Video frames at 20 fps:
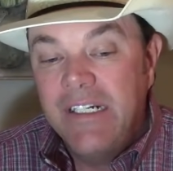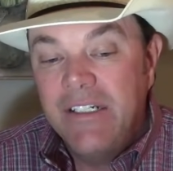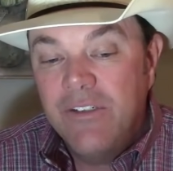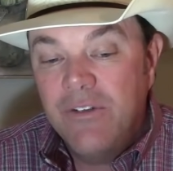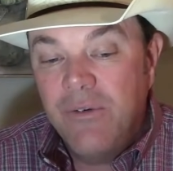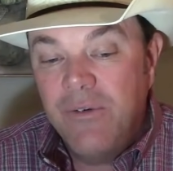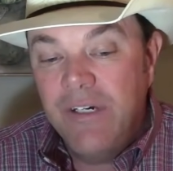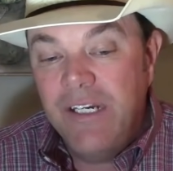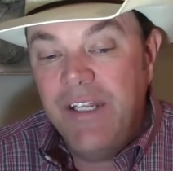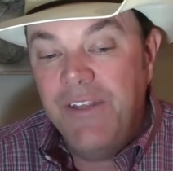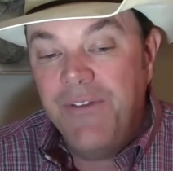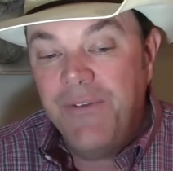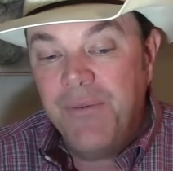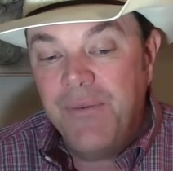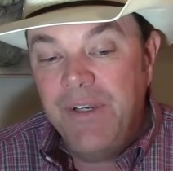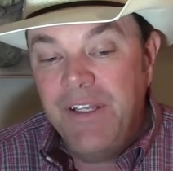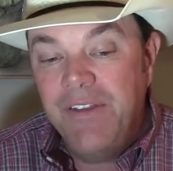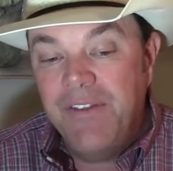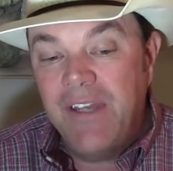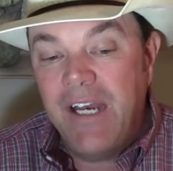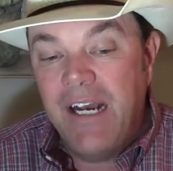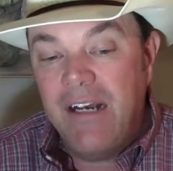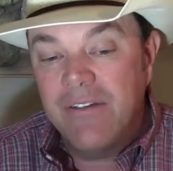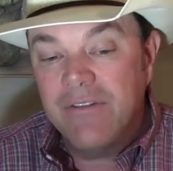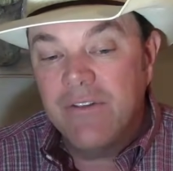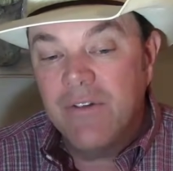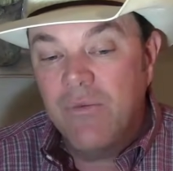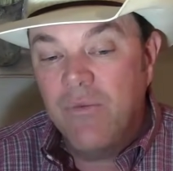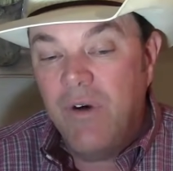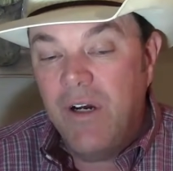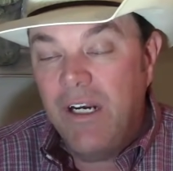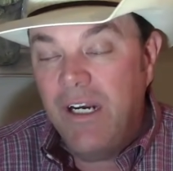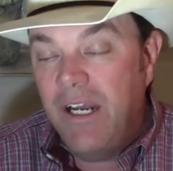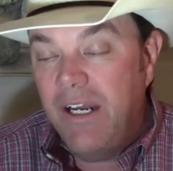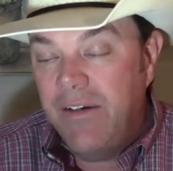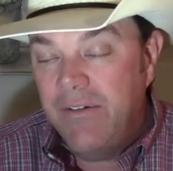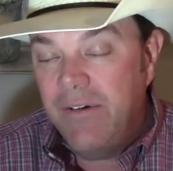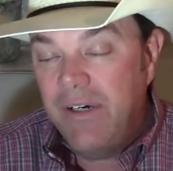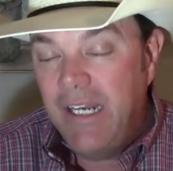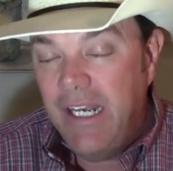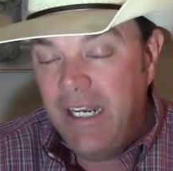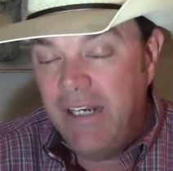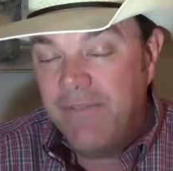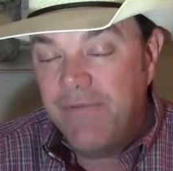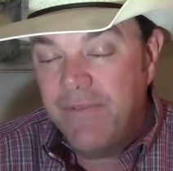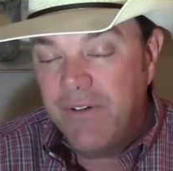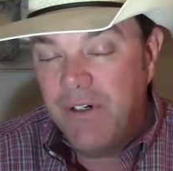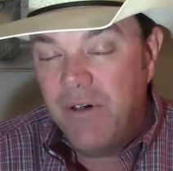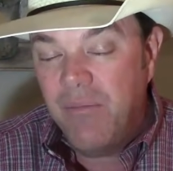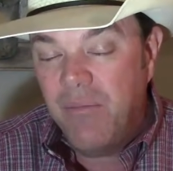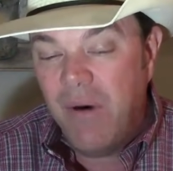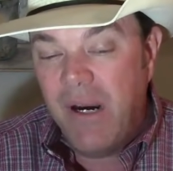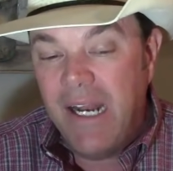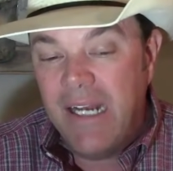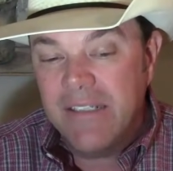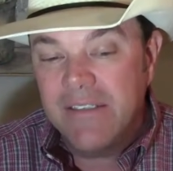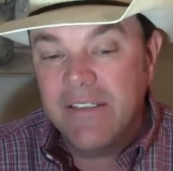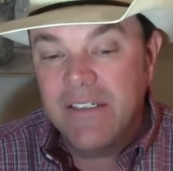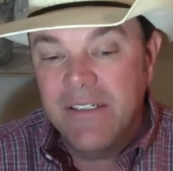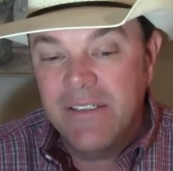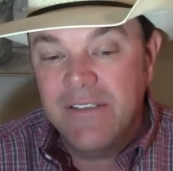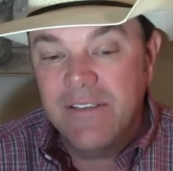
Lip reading: 23,100 head for Nebraska,